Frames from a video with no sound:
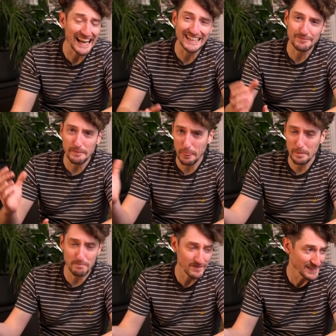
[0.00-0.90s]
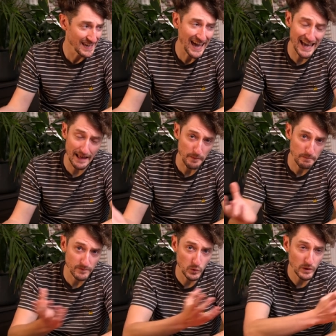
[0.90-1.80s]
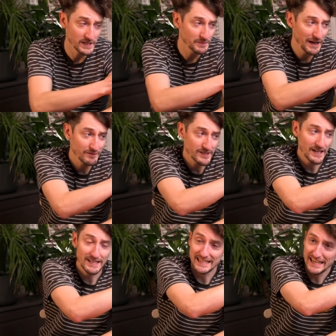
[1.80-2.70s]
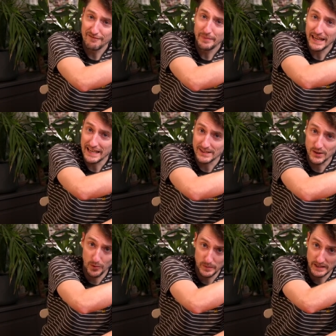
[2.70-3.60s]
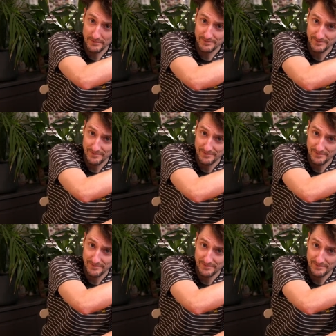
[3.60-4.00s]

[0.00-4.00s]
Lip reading: And yeah, Quinns may have decided to give me his copy